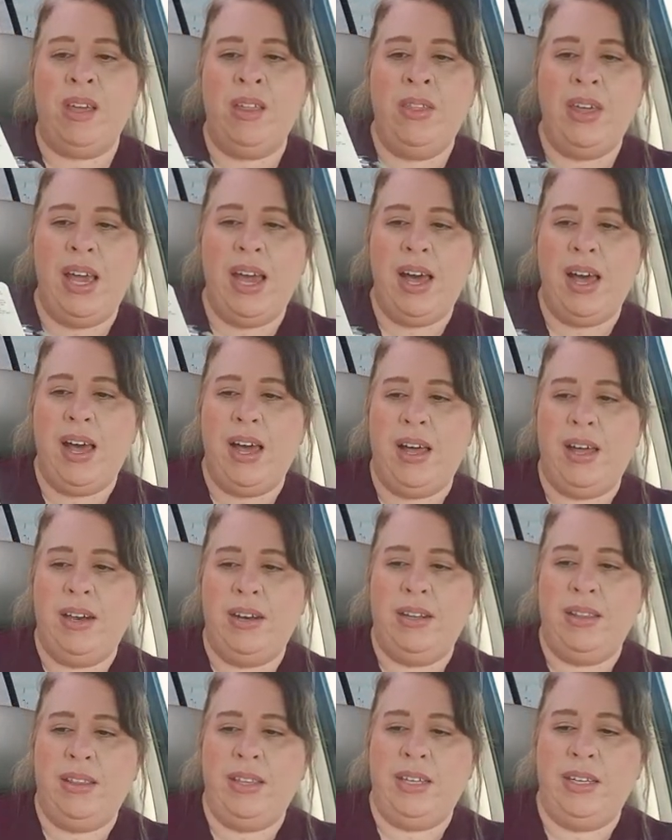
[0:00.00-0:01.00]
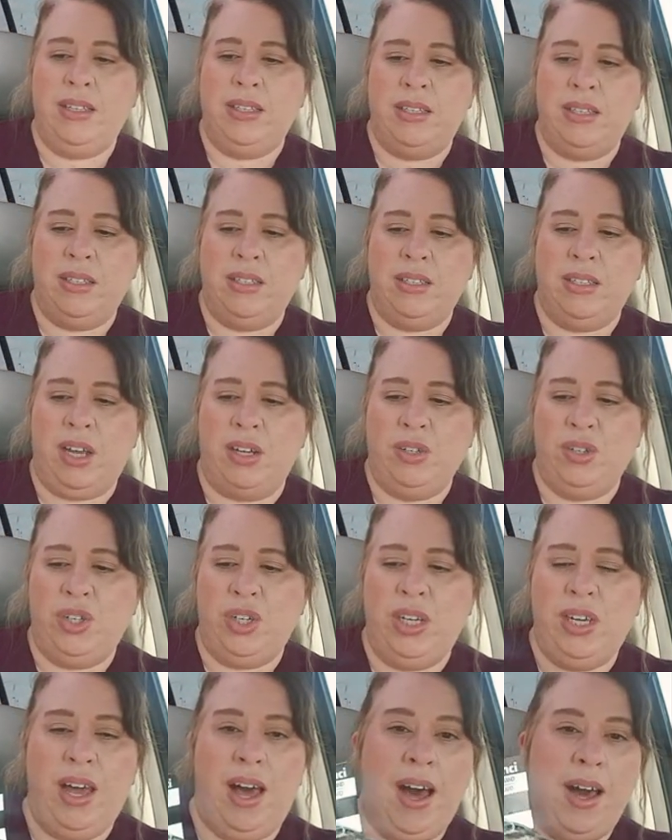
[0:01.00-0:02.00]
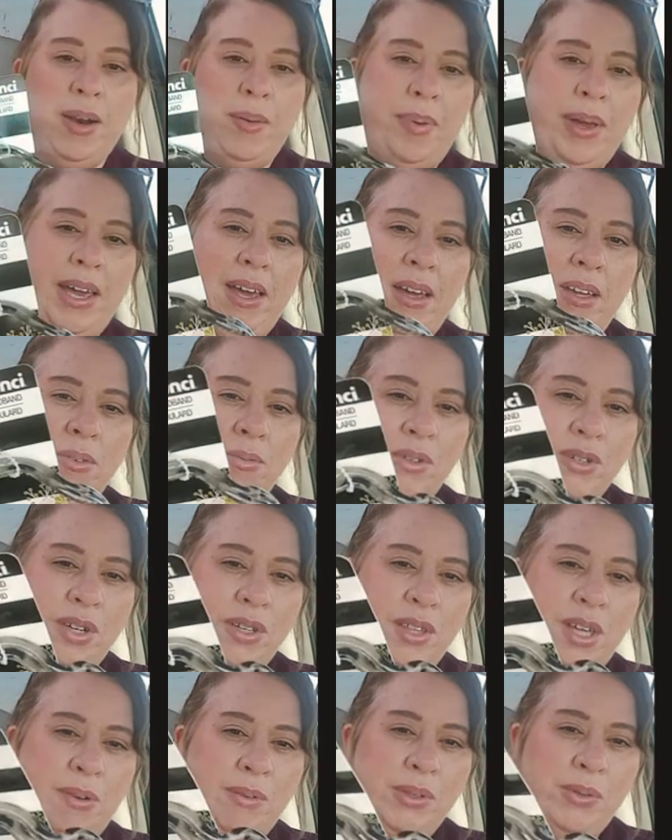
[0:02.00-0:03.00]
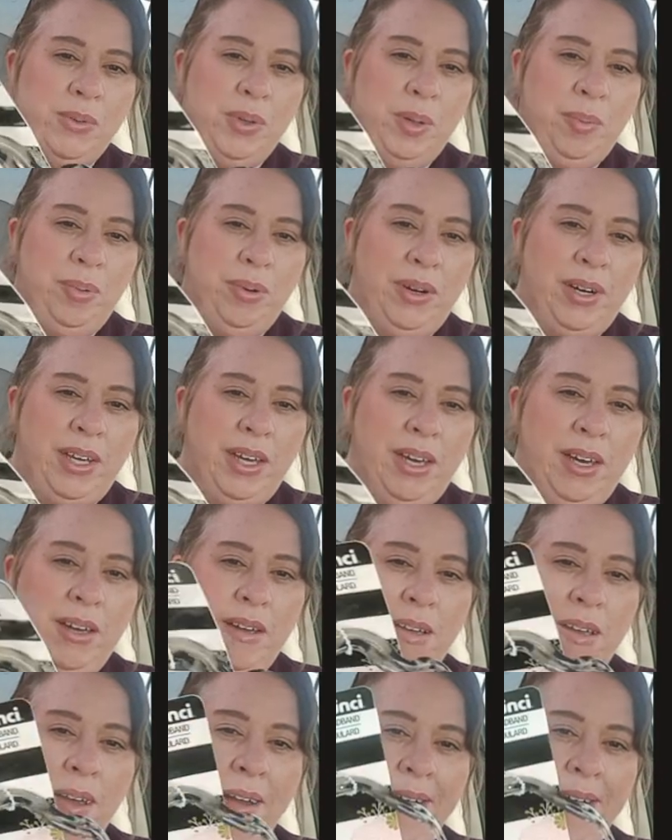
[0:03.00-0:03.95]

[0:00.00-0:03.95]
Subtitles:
they had this scunchy hot band, which I thought was really pretty.